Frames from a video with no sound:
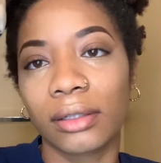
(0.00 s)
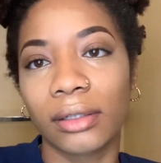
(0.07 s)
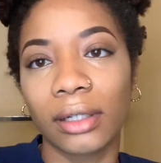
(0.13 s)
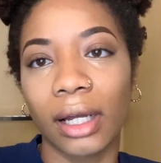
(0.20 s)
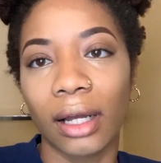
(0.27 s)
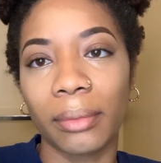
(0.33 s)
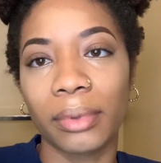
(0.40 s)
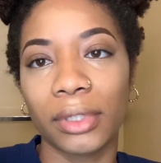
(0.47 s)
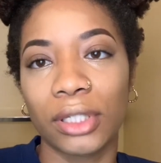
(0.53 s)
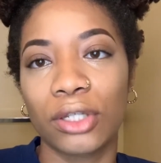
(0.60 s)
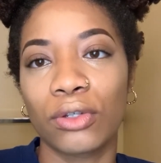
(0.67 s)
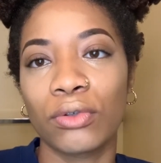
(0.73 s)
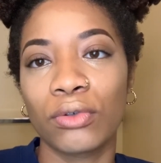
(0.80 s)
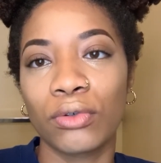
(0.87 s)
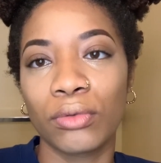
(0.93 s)
I put
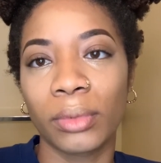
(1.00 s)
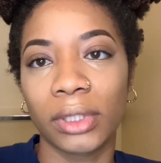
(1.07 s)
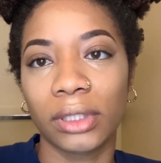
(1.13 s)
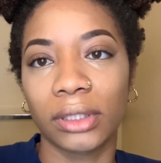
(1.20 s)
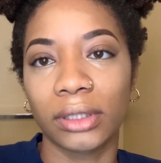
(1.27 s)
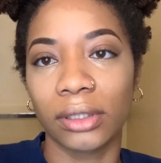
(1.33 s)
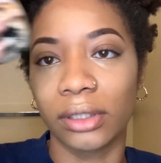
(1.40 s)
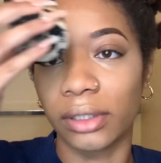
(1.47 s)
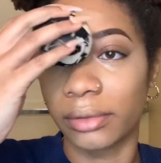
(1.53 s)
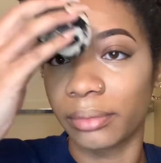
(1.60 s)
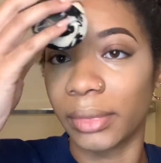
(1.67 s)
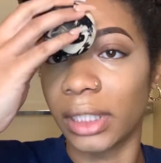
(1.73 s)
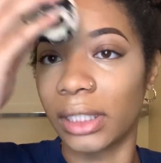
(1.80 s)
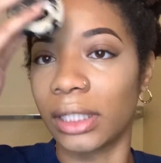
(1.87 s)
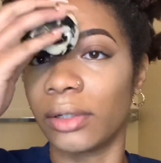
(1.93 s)
too much concealer,
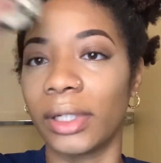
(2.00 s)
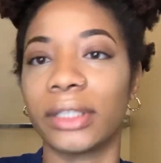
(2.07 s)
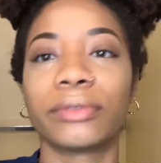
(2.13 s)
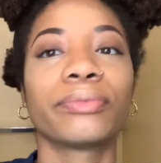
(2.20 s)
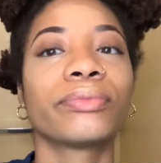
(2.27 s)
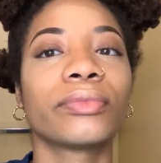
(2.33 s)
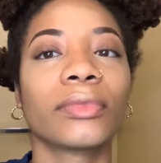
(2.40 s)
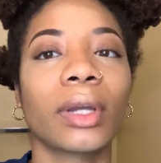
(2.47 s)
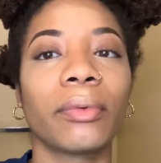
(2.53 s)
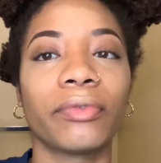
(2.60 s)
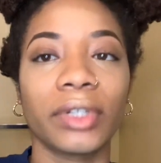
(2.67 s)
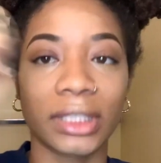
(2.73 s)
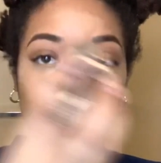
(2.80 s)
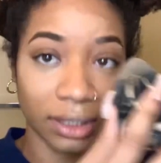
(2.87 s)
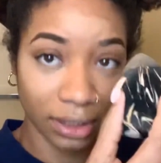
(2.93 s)
but anyways, I'll
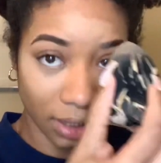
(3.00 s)
fix it.